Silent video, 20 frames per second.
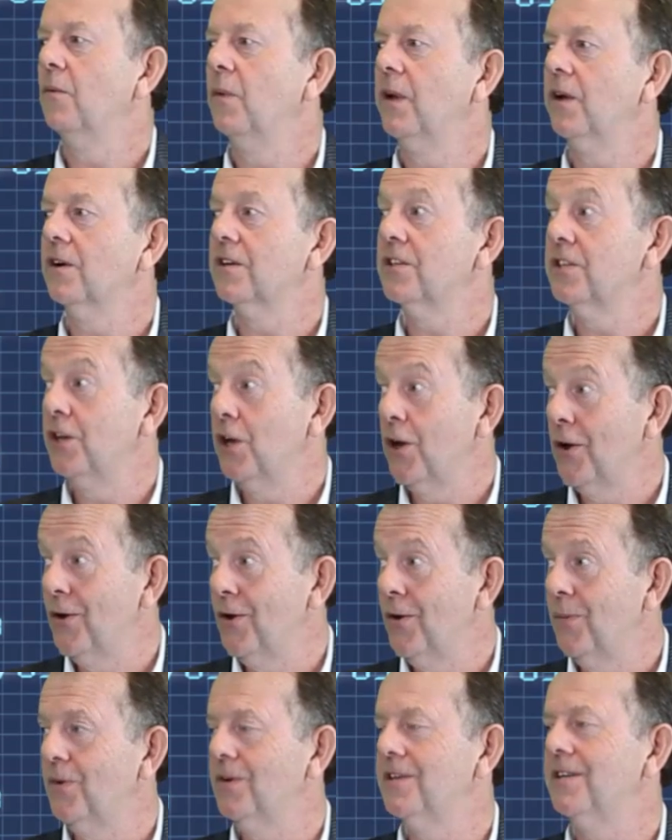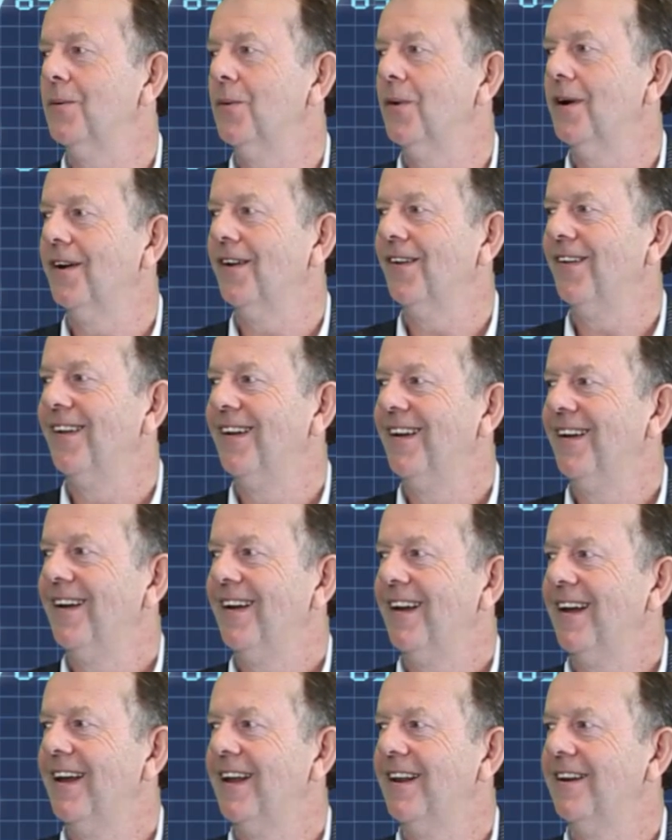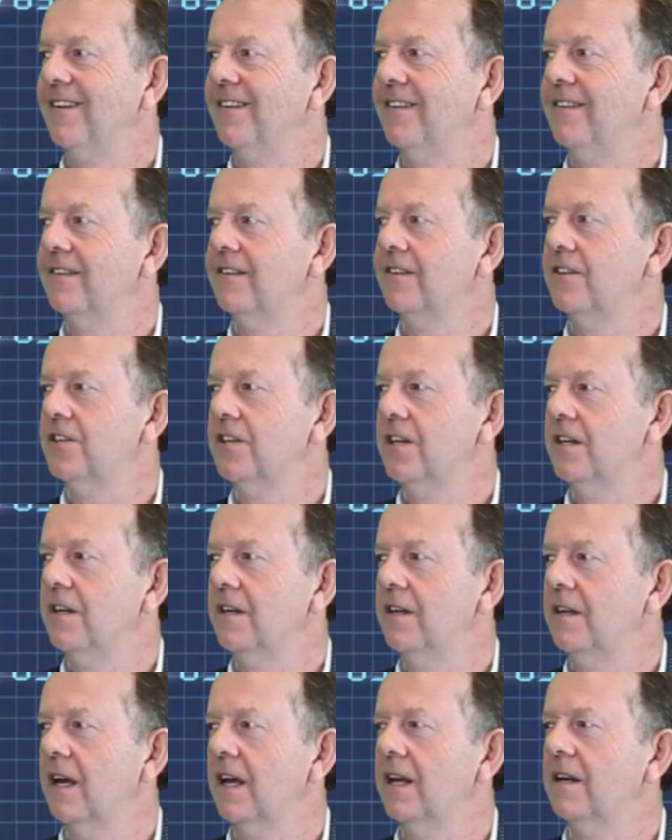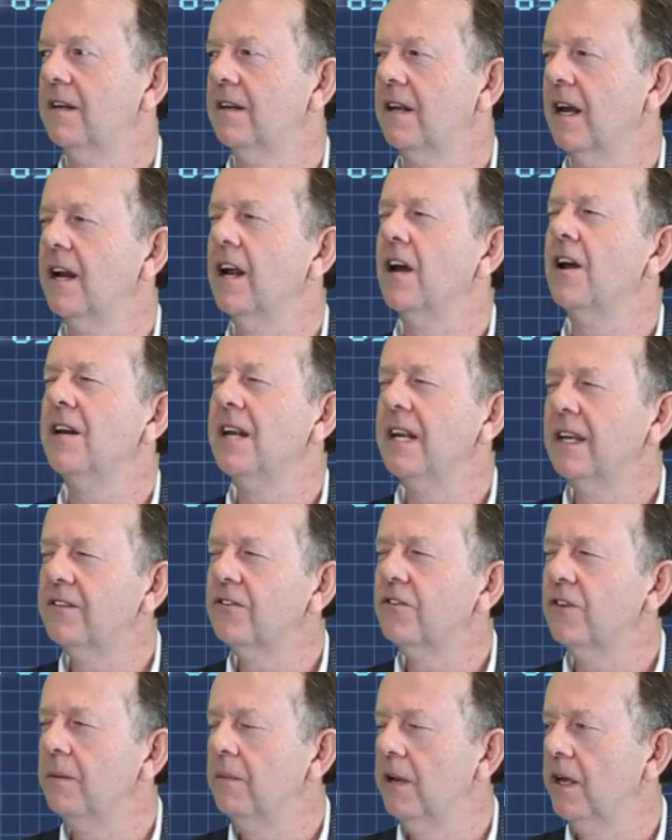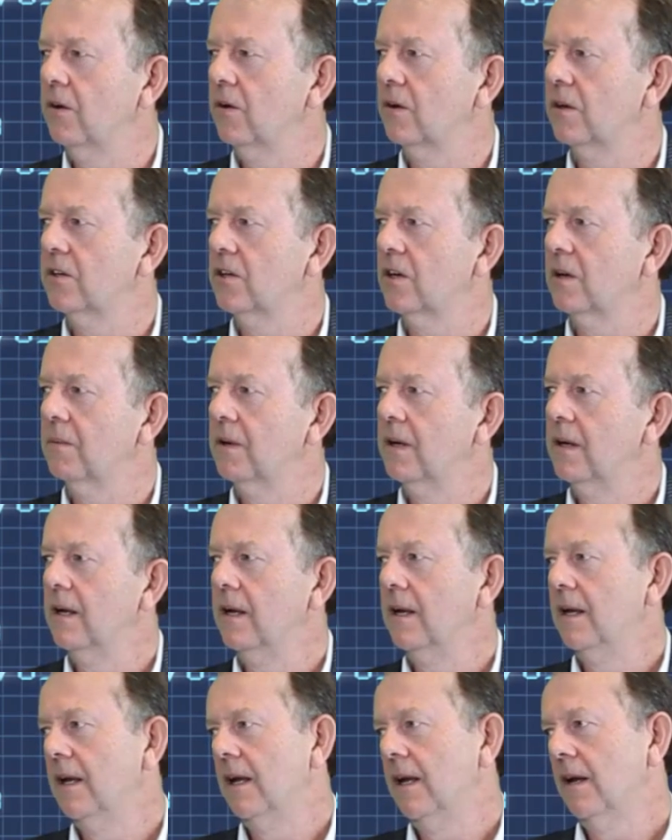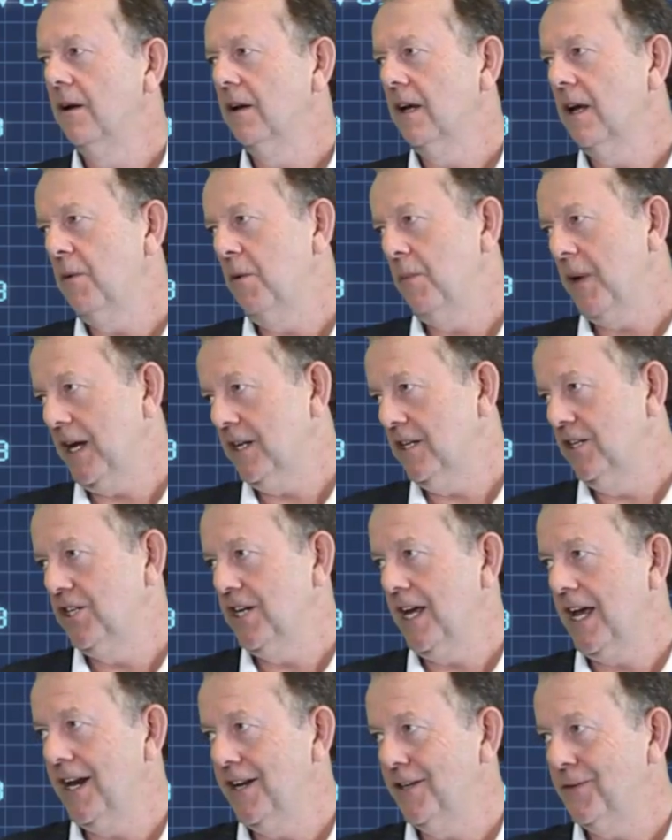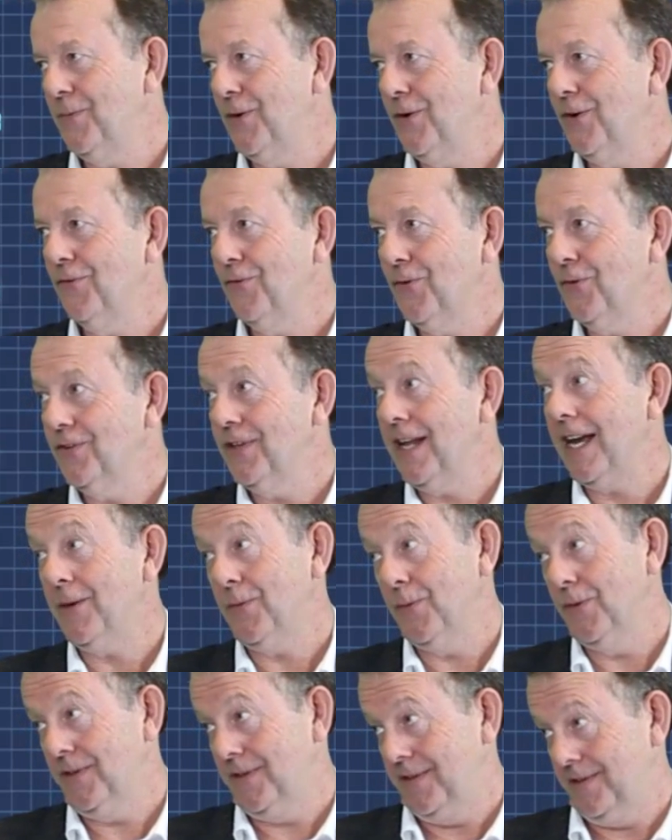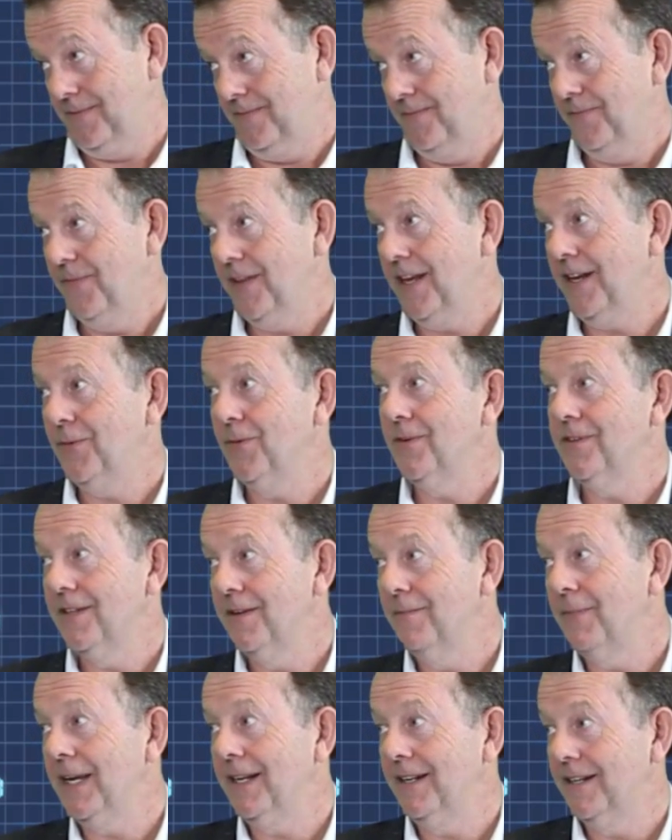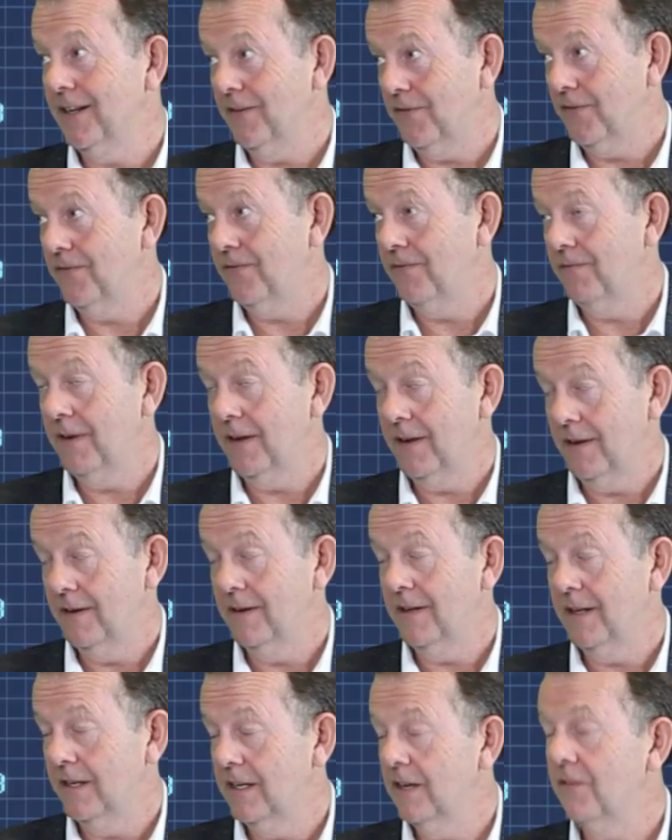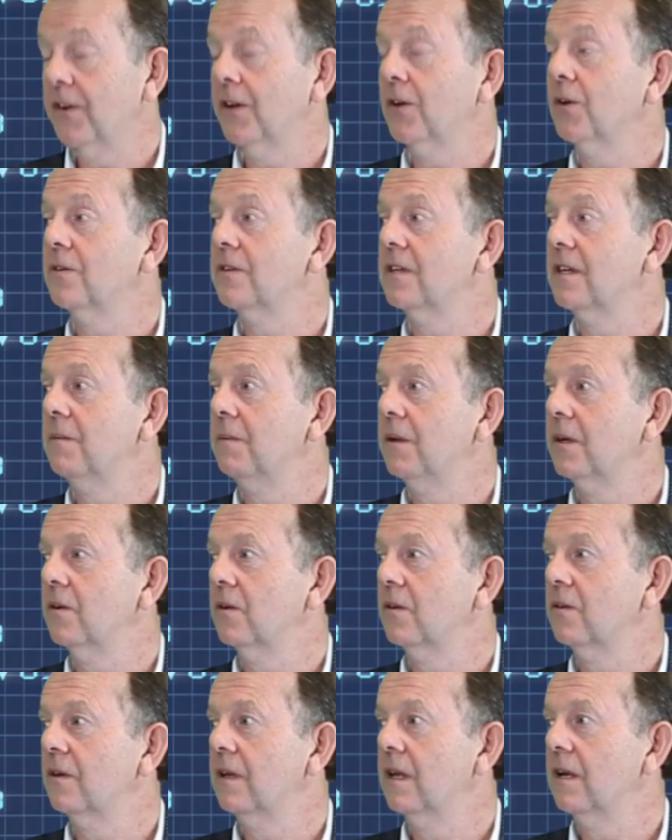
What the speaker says: We got to know her pretty well, and she had done an extremely good job. Coming back to Johannesburg, of course, that was the big the difficulty, because